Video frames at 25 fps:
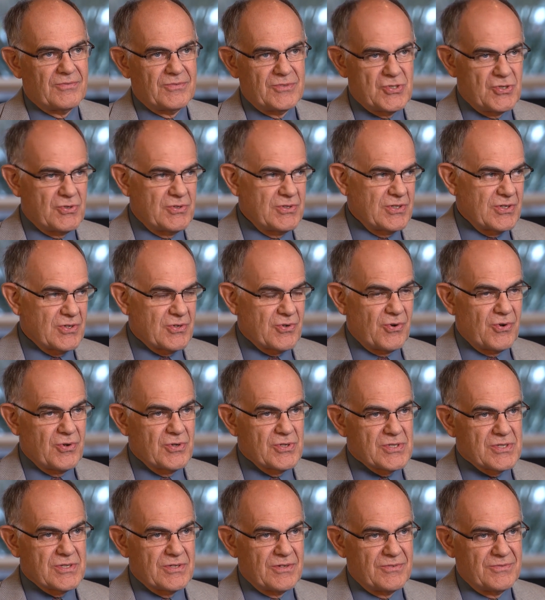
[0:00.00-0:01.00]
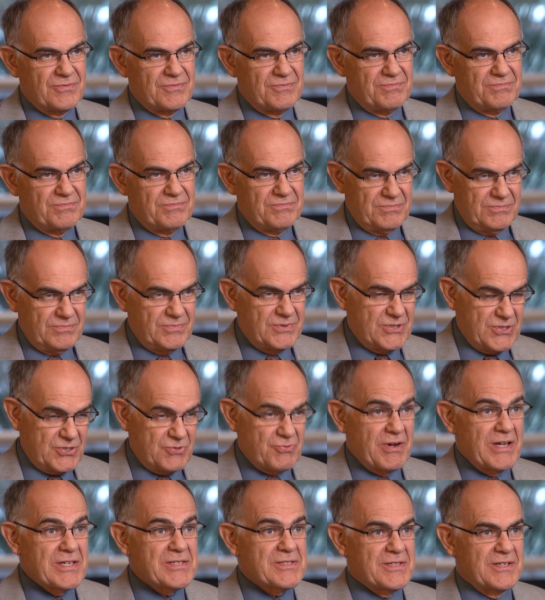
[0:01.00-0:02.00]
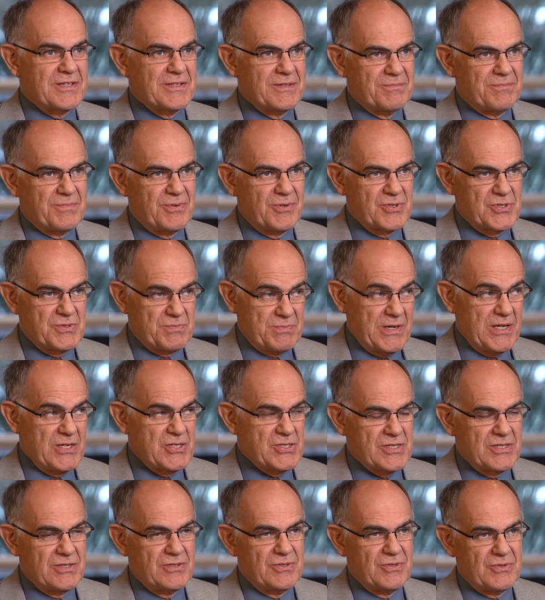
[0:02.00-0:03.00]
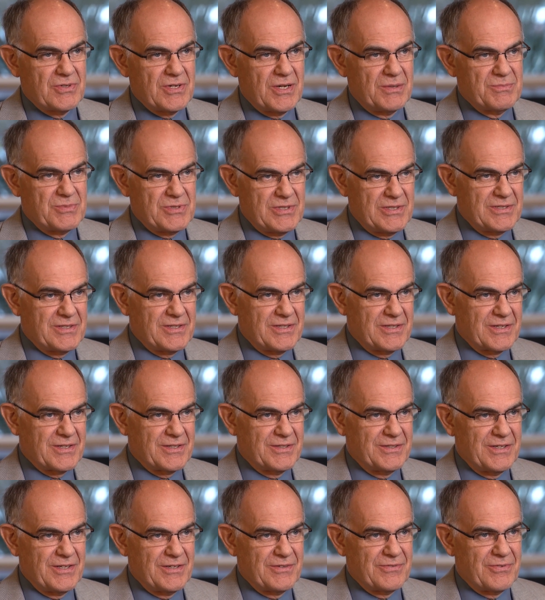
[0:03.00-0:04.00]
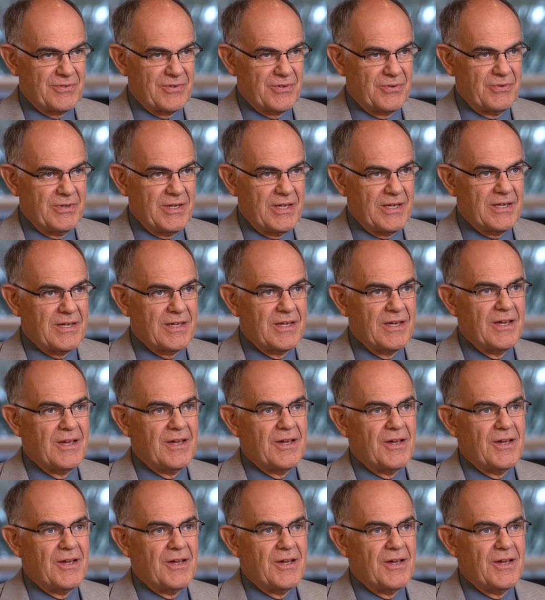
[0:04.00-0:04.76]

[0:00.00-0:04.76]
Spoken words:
during the course of stressing a patient who comes into the clinic for a week,